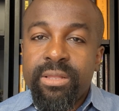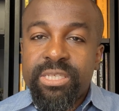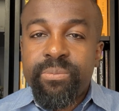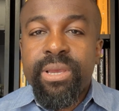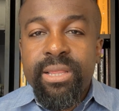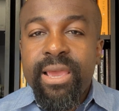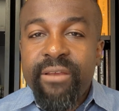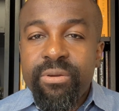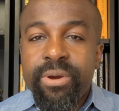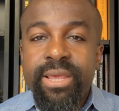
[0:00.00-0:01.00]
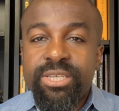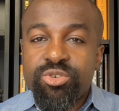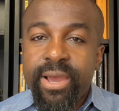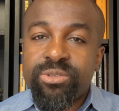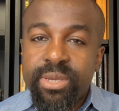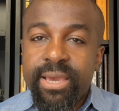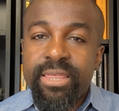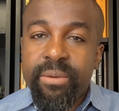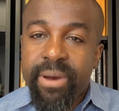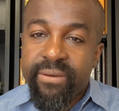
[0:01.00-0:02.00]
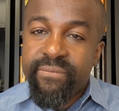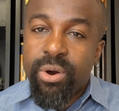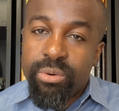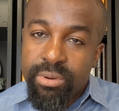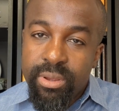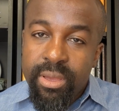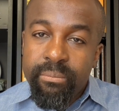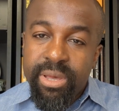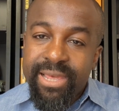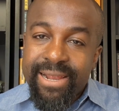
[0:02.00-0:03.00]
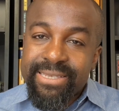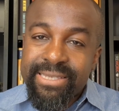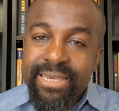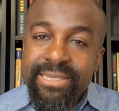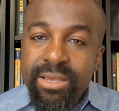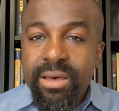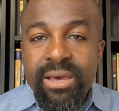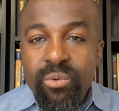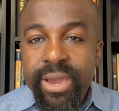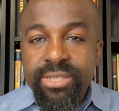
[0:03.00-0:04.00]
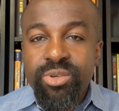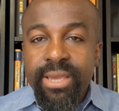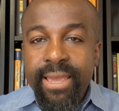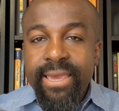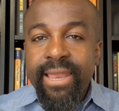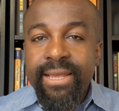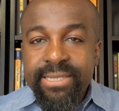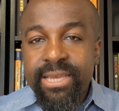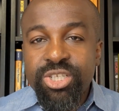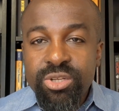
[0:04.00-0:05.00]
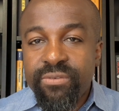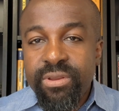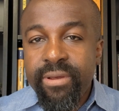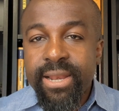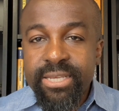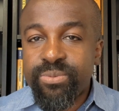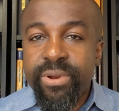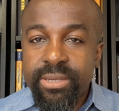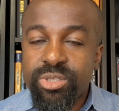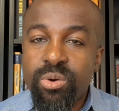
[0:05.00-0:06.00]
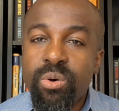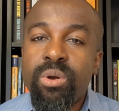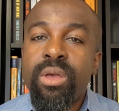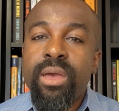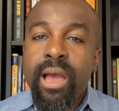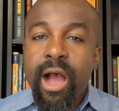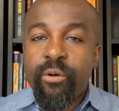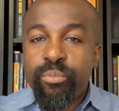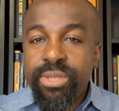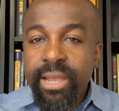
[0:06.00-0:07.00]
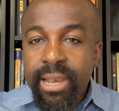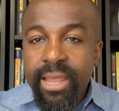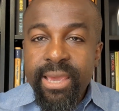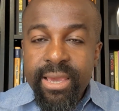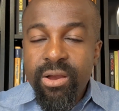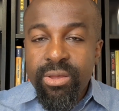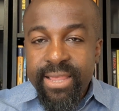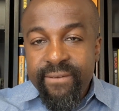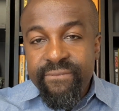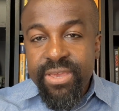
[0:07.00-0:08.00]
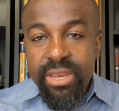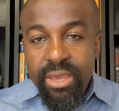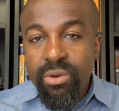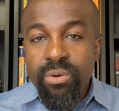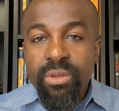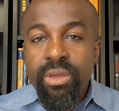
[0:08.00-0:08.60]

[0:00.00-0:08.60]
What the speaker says: Typically, everybody is trying to get them by phone, but there are 6 other ways you can get attention of Direct Express. So I'll put the link on that video